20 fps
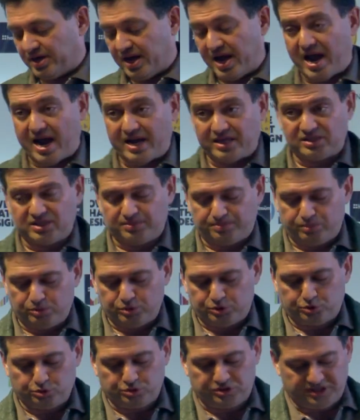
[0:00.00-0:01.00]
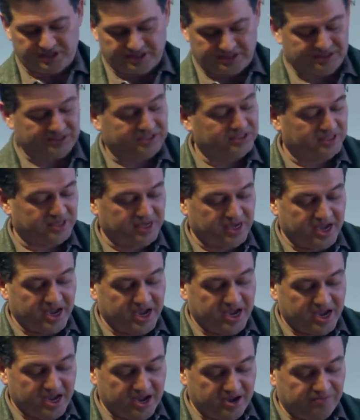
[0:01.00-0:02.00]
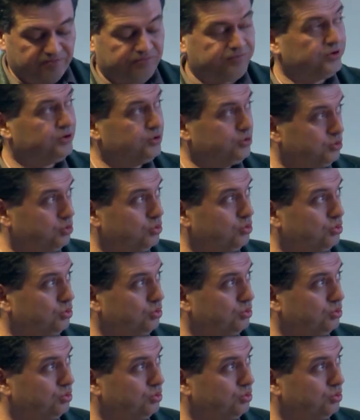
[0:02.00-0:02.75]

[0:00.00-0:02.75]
As opposed to this, if you